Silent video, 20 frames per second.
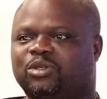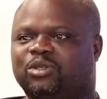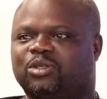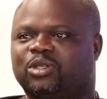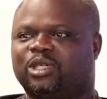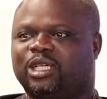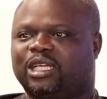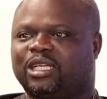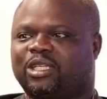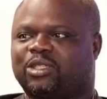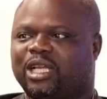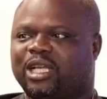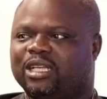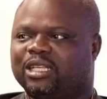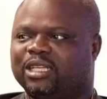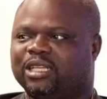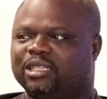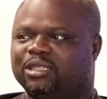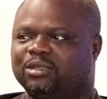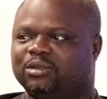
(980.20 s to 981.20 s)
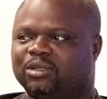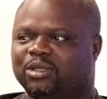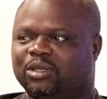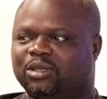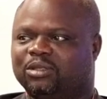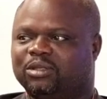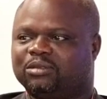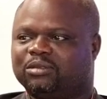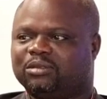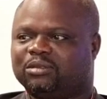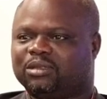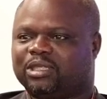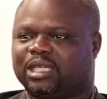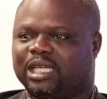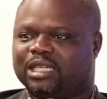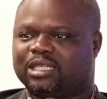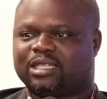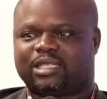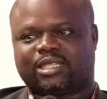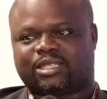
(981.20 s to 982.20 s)
actually, you know,
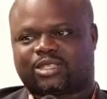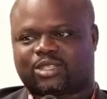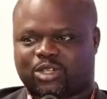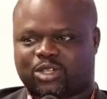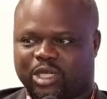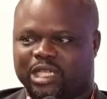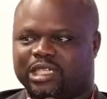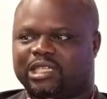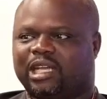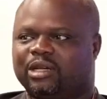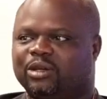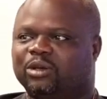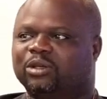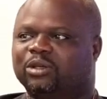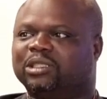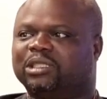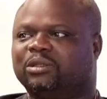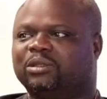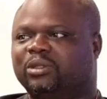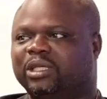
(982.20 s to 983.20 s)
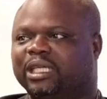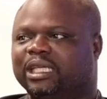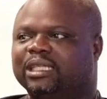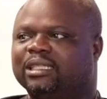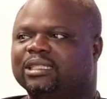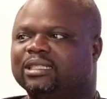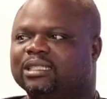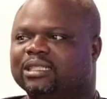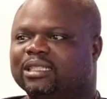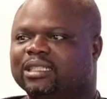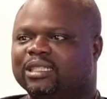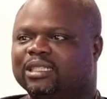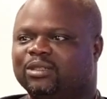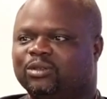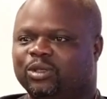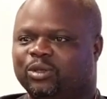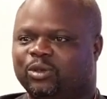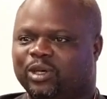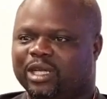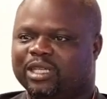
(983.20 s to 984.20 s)
get destroyed along the way. We
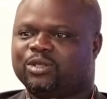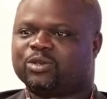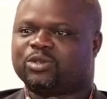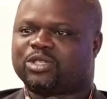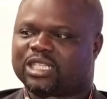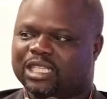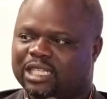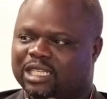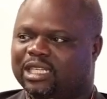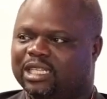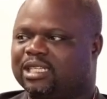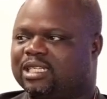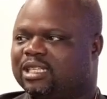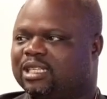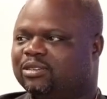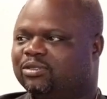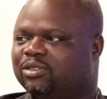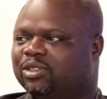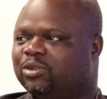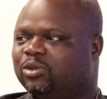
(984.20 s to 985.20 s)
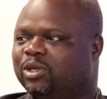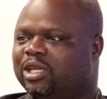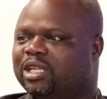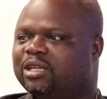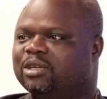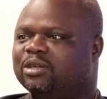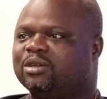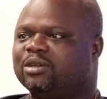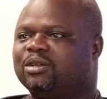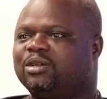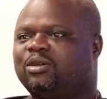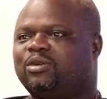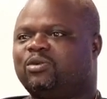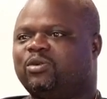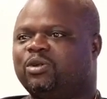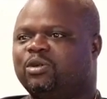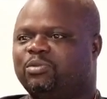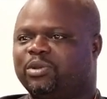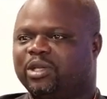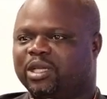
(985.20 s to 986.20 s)
want to see it even when we'll
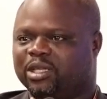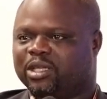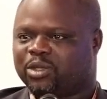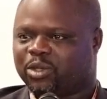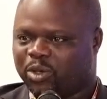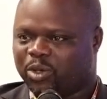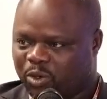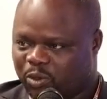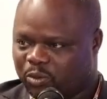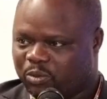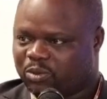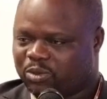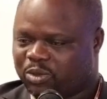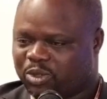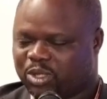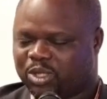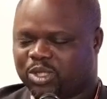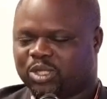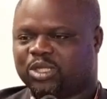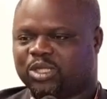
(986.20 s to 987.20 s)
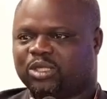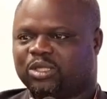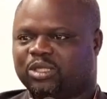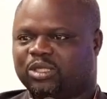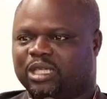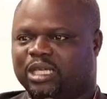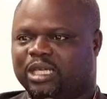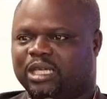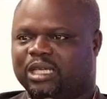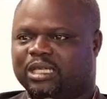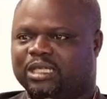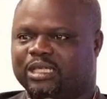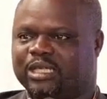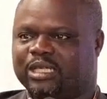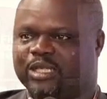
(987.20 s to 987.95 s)
be at home. Uh, this